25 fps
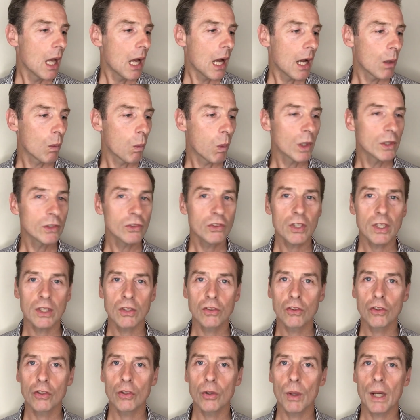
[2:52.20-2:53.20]
I
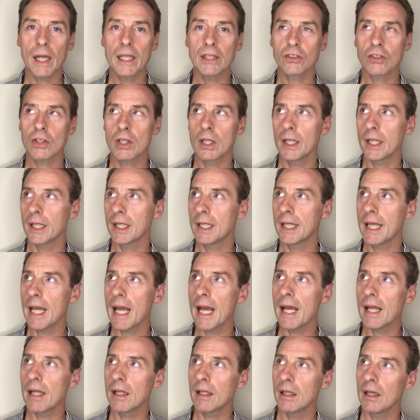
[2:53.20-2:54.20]
wanted to actually
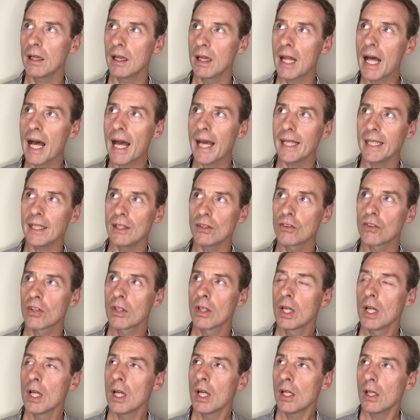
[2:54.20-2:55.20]
get light
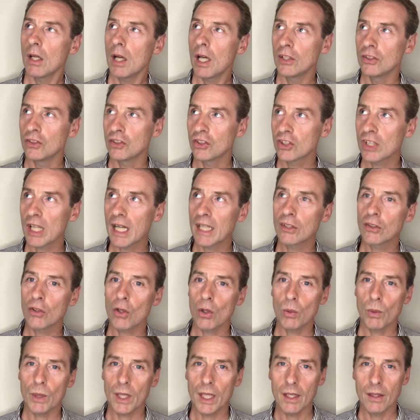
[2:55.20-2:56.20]
and
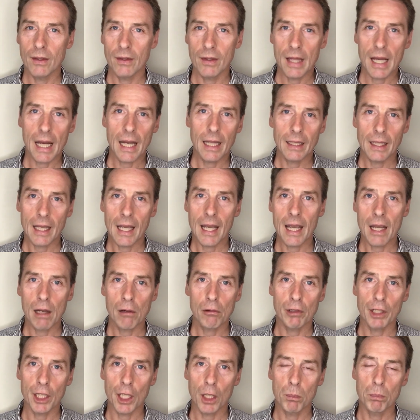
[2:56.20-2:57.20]
shadow in that
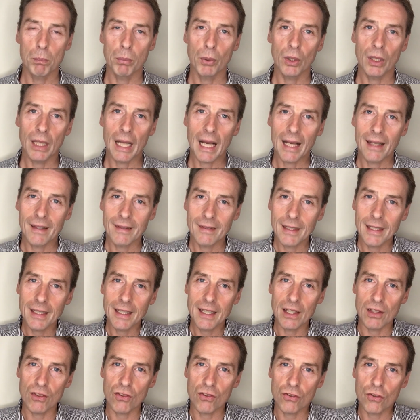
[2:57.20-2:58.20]
area, but I
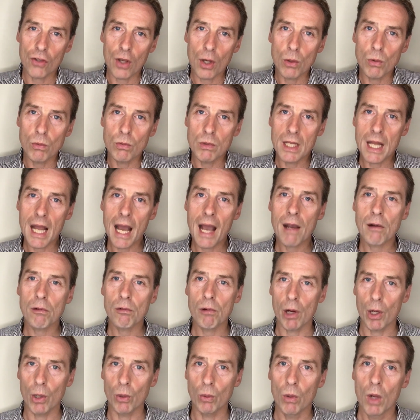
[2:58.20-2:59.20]
think it's so
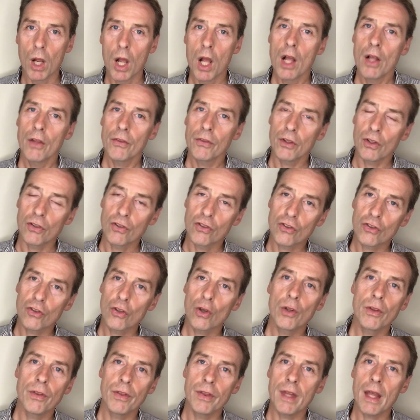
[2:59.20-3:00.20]
narrow, the
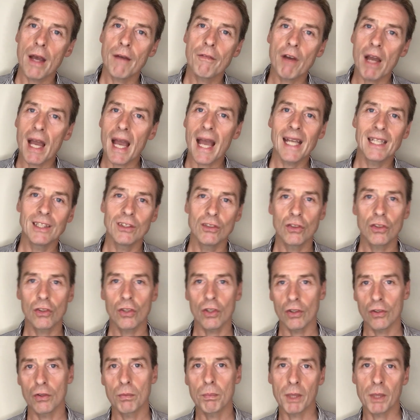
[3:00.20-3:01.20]
sun never enters,